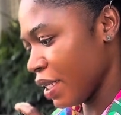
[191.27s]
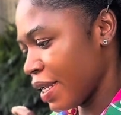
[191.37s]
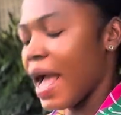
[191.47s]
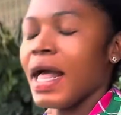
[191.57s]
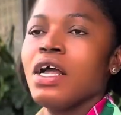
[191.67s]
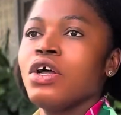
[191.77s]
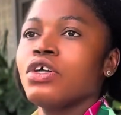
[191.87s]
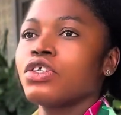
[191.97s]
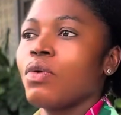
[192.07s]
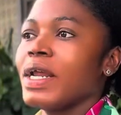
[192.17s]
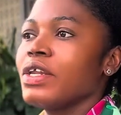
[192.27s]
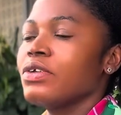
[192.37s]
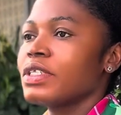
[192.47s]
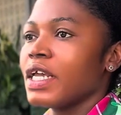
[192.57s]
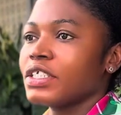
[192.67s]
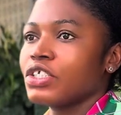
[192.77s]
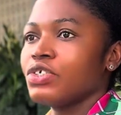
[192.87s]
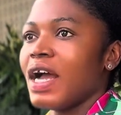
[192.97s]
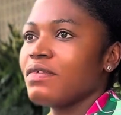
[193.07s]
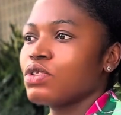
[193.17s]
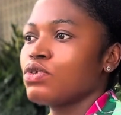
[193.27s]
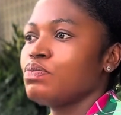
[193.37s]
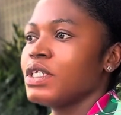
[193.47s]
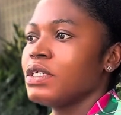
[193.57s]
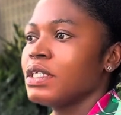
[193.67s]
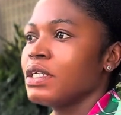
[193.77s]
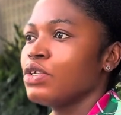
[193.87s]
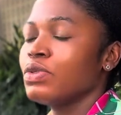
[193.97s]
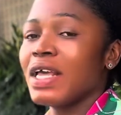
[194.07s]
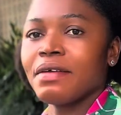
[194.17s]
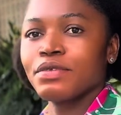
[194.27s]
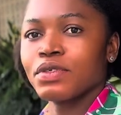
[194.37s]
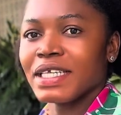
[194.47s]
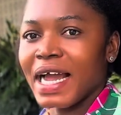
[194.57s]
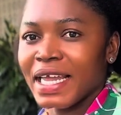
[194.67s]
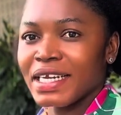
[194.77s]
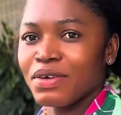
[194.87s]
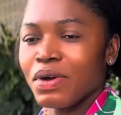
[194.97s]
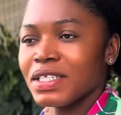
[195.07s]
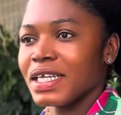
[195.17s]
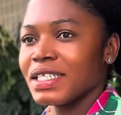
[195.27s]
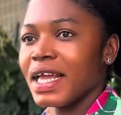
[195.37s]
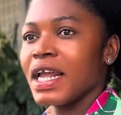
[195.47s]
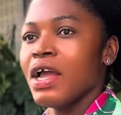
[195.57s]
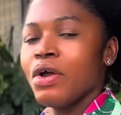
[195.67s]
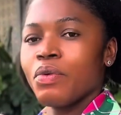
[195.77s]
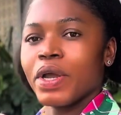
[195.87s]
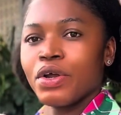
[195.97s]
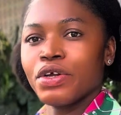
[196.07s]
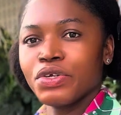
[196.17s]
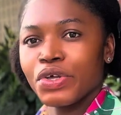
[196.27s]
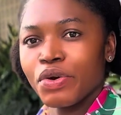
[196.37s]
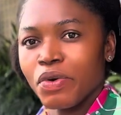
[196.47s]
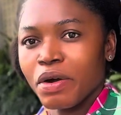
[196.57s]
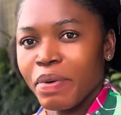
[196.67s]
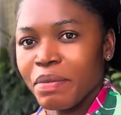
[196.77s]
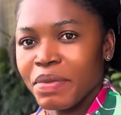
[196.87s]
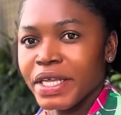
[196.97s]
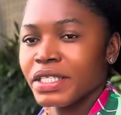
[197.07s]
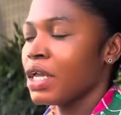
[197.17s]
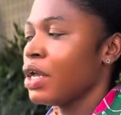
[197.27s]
Yeah. So when you search, you have to target the ones that said we're gonna do your work permit,